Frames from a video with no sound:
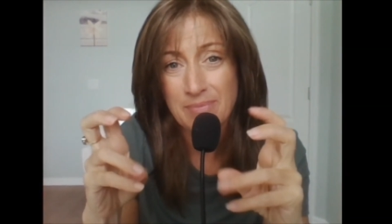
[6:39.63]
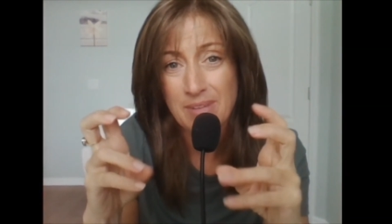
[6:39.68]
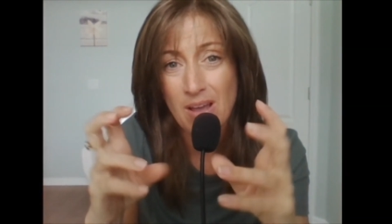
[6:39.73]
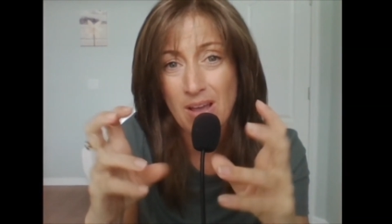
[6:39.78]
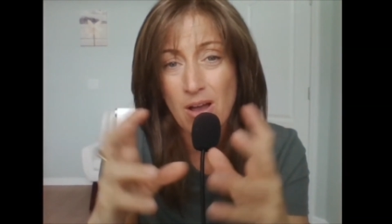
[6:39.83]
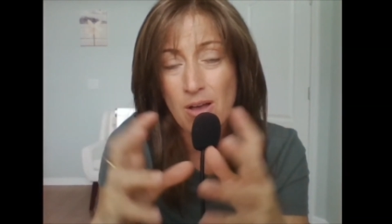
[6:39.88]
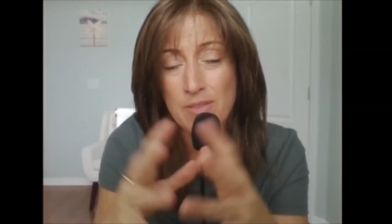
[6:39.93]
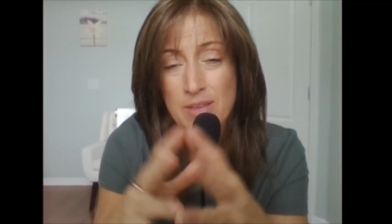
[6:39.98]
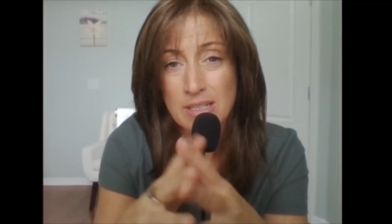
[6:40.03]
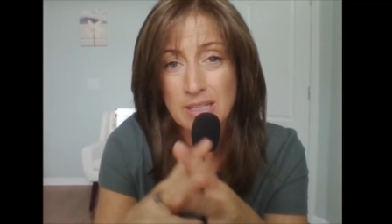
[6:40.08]

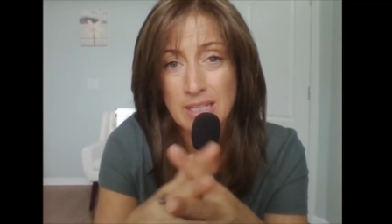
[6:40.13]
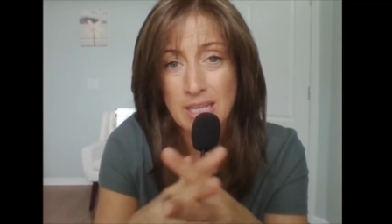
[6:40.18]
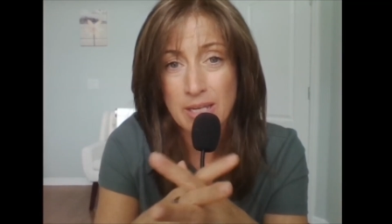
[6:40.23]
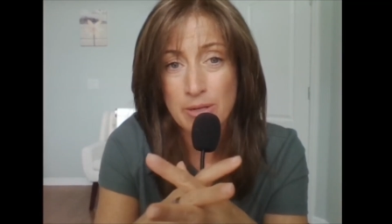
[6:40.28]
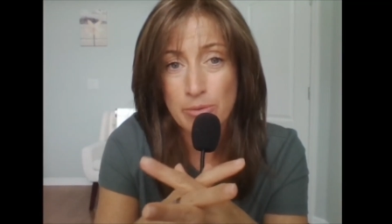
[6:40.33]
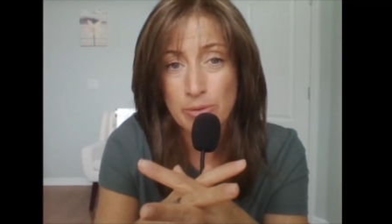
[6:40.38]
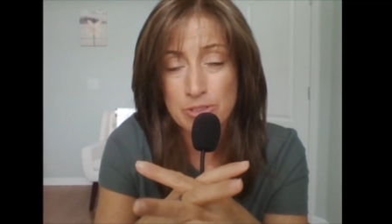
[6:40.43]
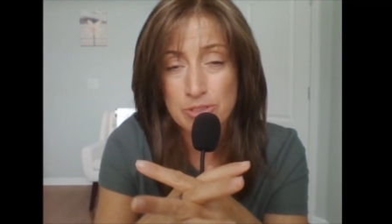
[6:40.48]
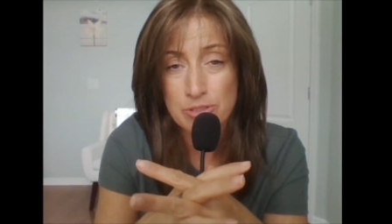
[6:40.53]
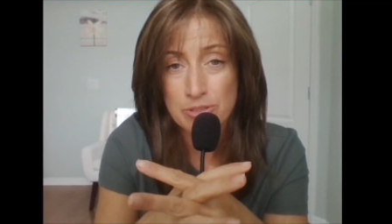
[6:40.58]
all that
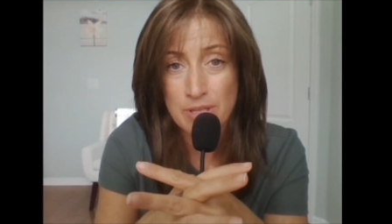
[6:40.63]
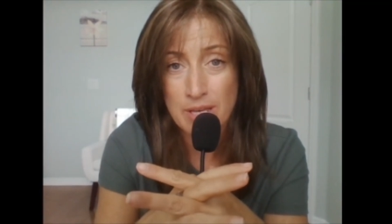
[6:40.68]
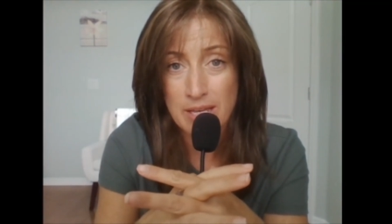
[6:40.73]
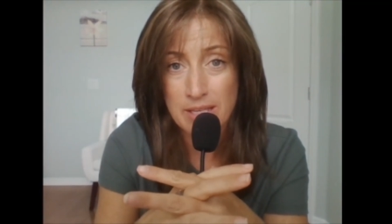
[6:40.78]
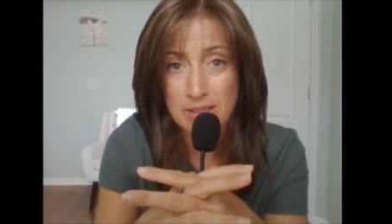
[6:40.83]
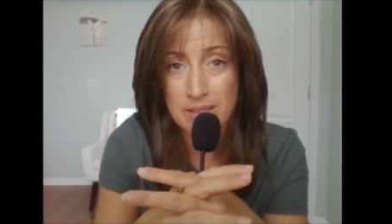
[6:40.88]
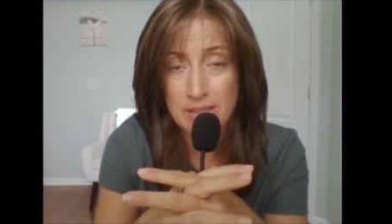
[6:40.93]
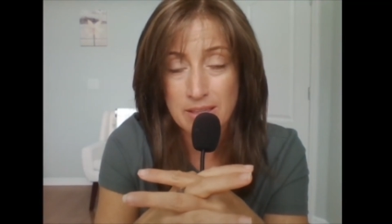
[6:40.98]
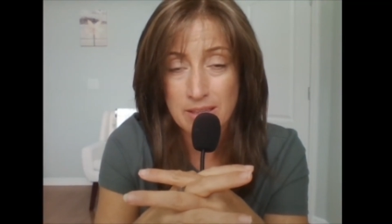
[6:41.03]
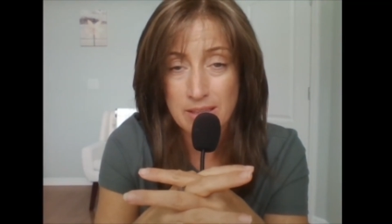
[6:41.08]
language that
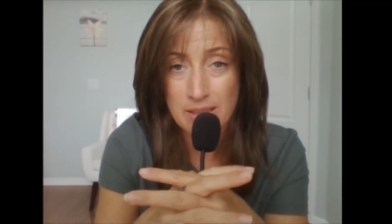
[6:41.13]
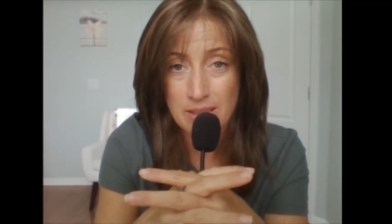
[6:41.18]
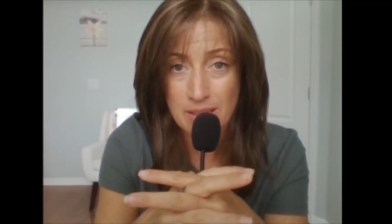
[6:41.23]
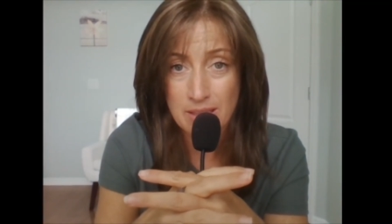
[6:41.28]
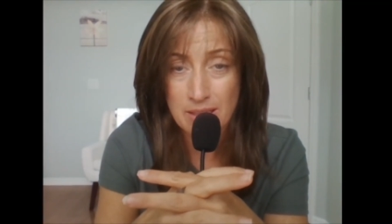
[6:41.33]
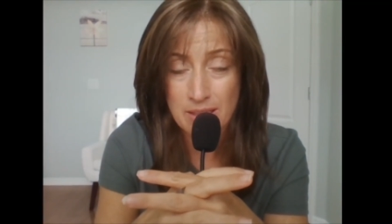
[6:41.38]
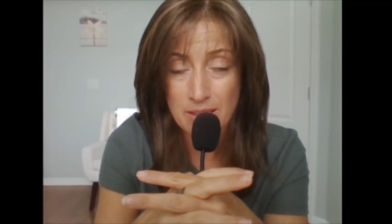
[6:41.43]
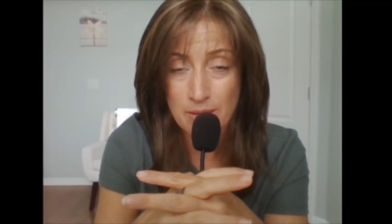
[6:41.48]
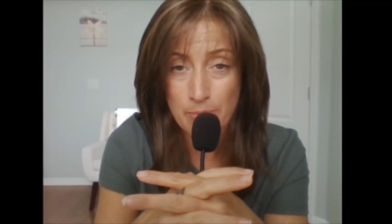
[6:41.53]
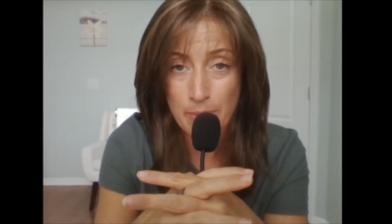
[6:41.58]

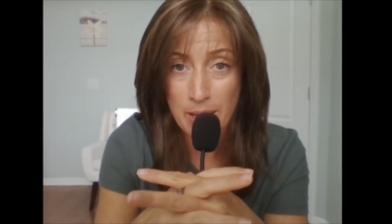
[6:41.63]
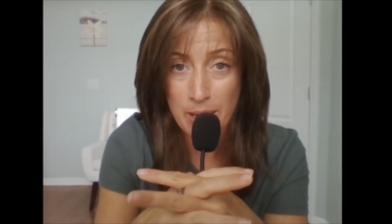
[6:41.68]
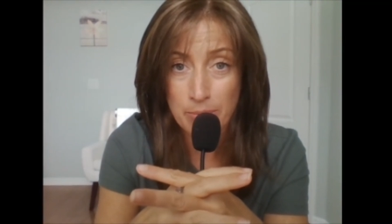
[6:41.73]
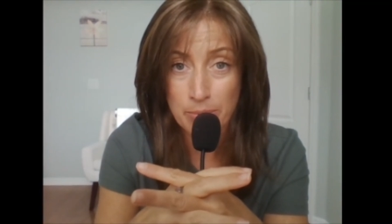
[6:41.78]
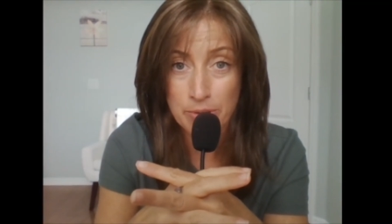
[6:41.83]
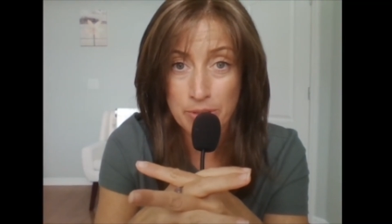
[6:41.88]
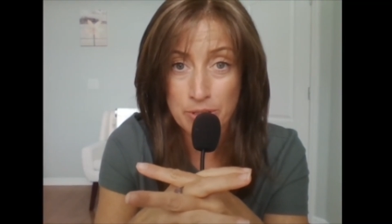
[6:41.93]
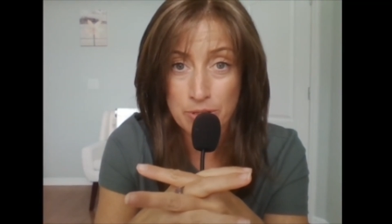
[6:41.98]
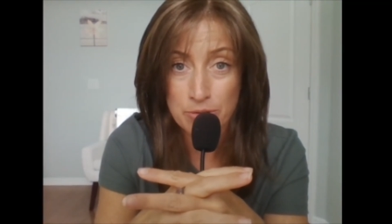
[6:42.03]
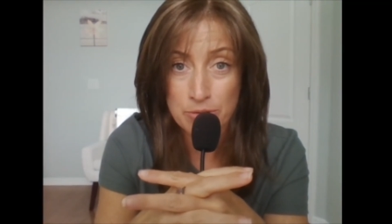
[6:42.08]
the Bible
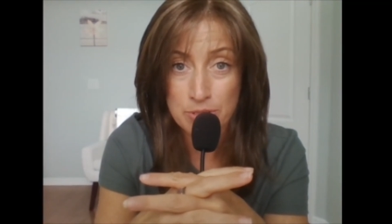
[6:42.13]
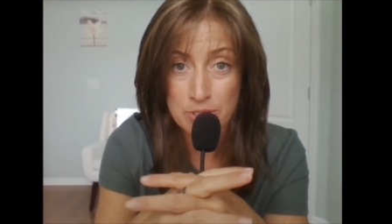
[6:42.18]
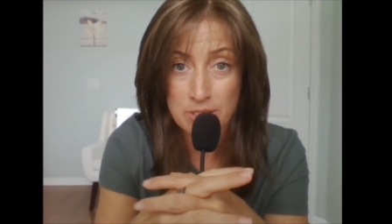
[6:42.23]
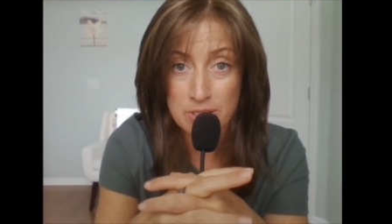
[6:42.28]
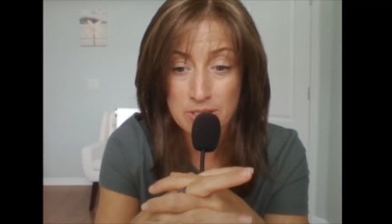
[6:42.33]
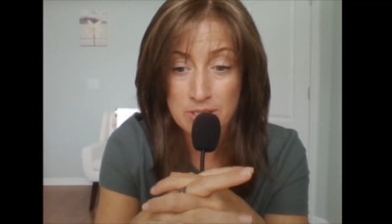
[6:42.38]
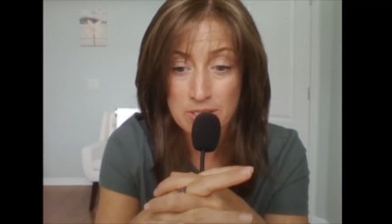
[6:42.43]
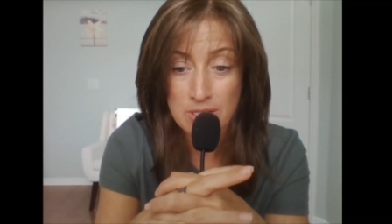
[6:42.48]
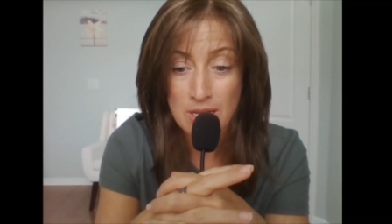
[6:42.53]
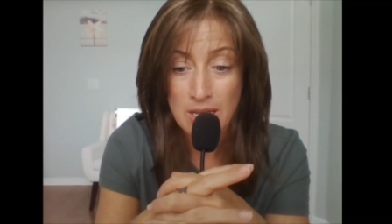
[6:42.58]

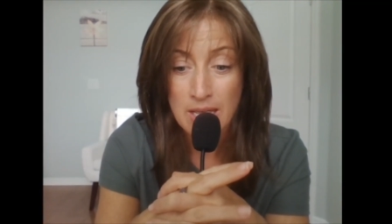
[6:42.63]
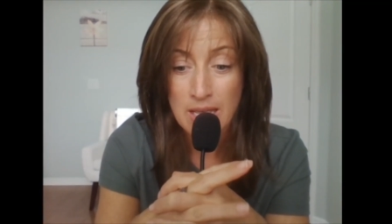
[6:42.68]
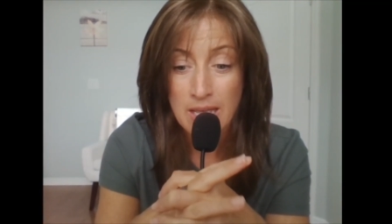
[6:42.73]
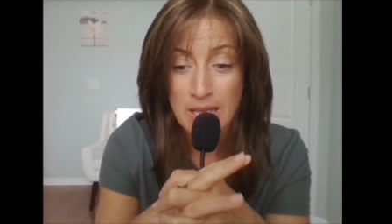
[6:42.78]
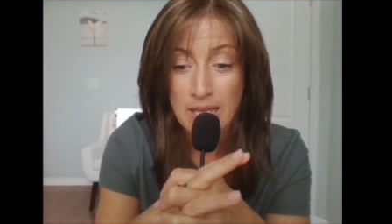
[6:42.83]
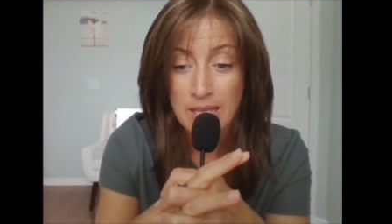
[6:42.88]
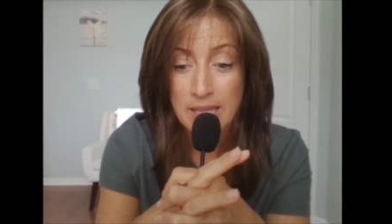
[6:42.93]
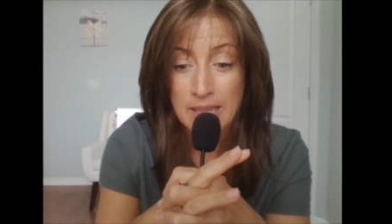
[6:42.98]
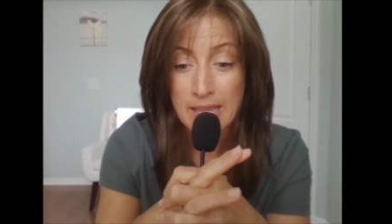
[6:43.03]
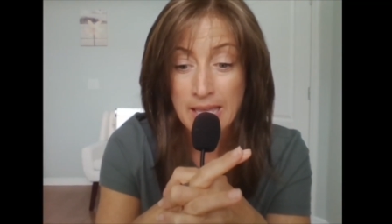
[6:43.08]
uses,
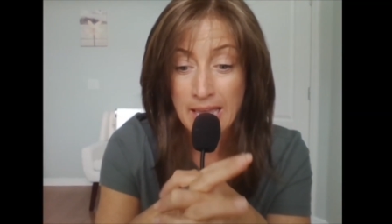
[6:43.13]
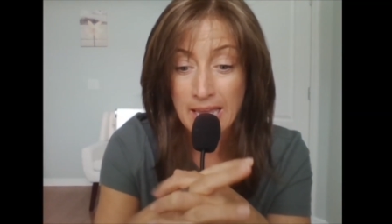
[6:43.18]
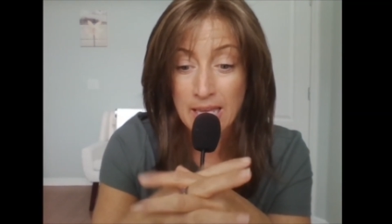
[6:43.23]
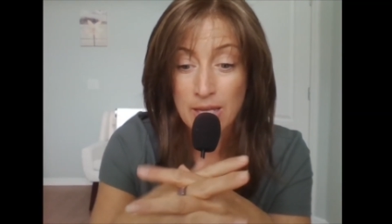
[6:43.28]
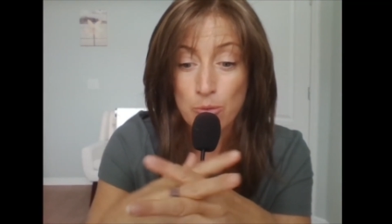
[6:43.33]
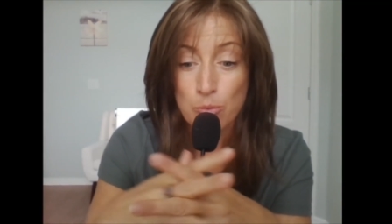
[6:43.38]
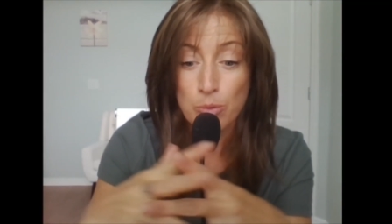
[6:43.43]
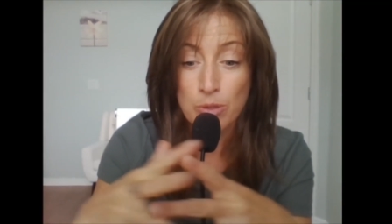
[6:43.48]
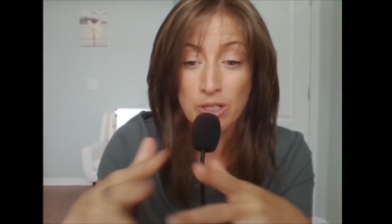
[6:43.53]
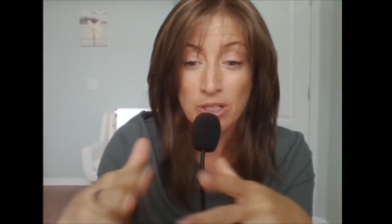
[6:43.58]
they
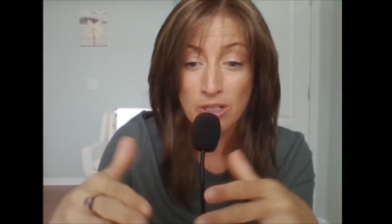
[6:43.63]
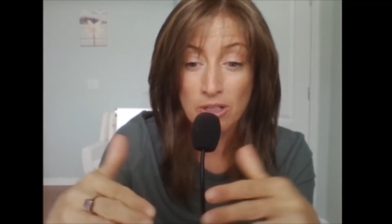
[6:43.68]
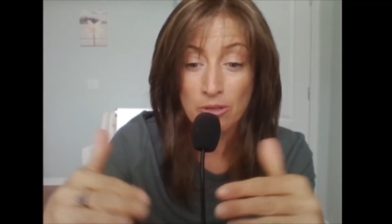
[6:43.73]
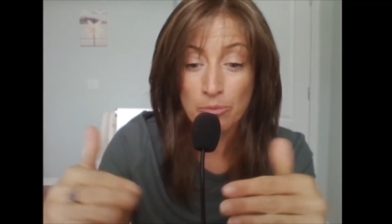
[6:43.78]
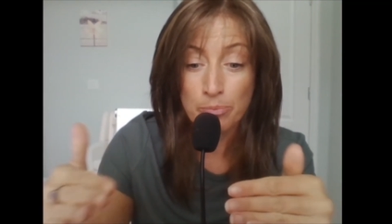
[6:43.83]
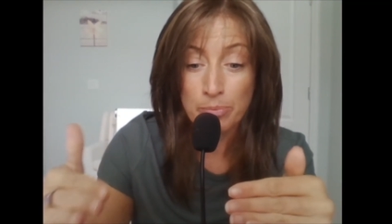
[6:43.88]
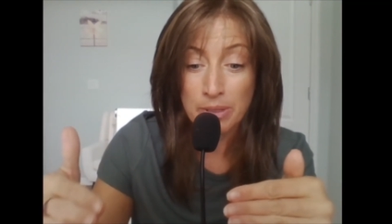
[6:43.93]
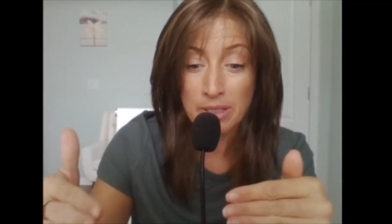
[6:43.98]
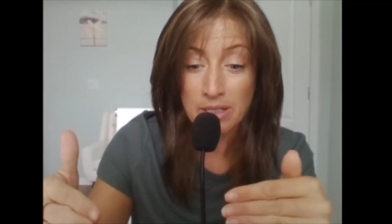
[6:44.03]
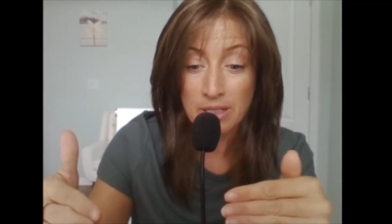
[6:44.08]
will
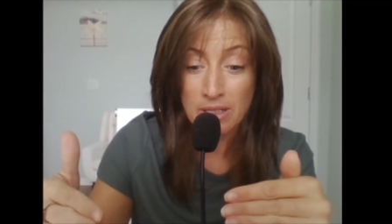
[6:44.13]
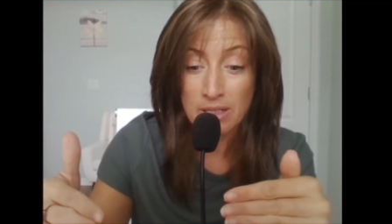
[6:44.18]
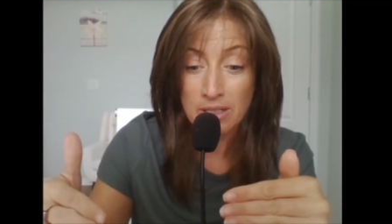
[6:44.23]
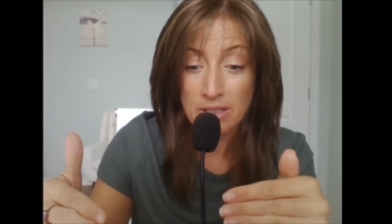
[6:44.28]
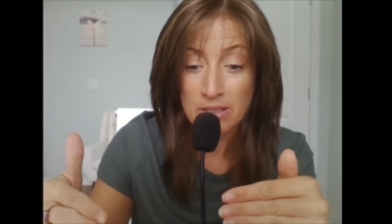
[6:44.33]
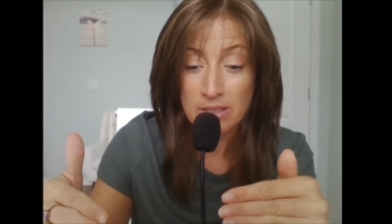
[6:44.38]
be,